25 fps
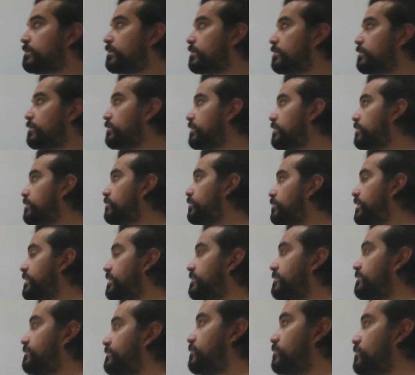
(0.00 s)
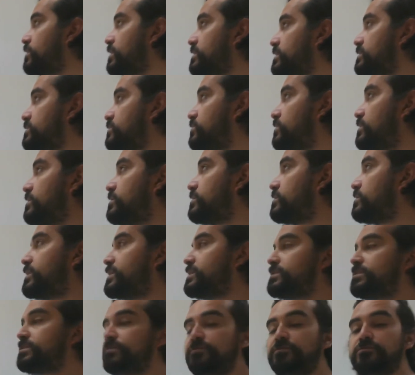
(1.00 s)
Well, we have 4x squared
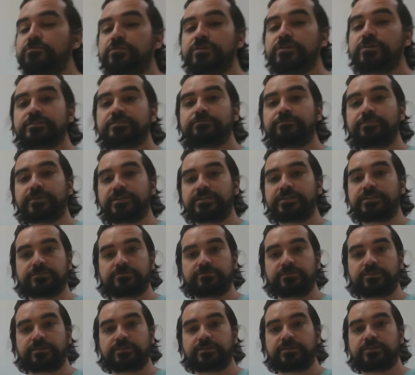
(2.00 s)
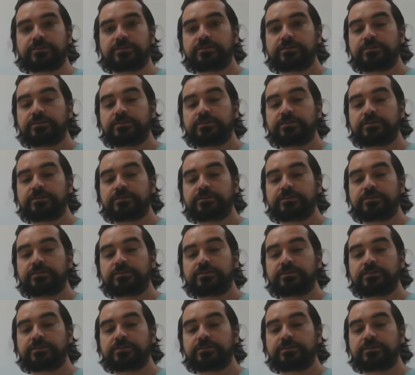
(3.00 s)
minus 4x minus 3.